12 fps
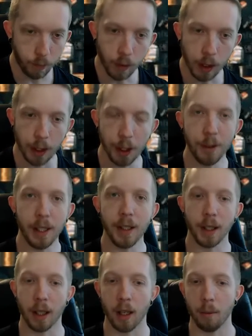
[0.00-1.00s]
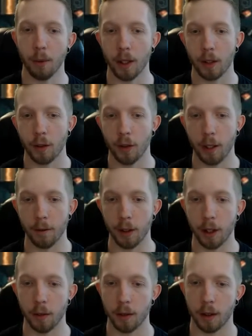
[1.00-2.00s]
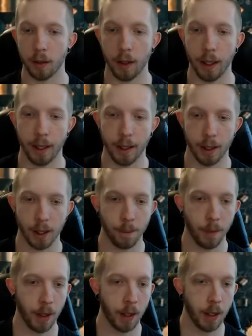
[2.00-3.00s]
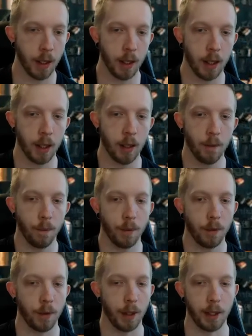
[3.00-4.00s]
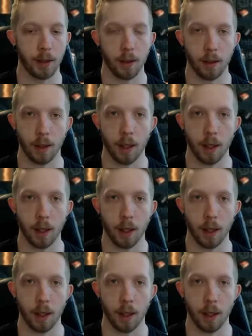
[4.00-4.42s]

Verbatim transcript: You get the complex flavor notes, and that's a